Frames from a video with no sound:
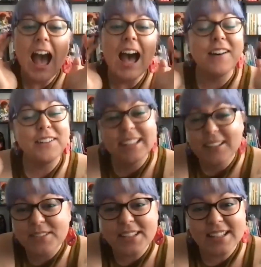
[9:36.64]
I'll
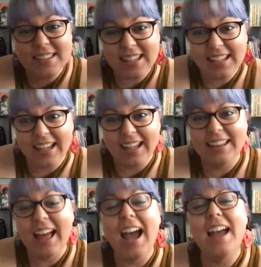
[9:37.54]
live to see it.
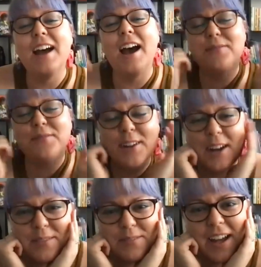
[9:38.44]
I
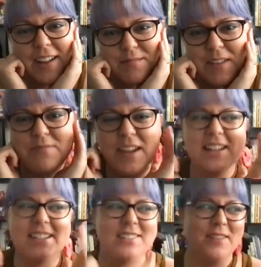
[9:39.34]
forgot about me
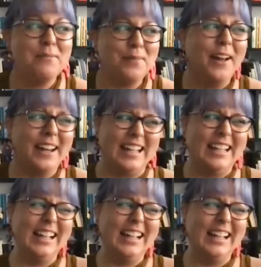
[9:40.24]
painting my body.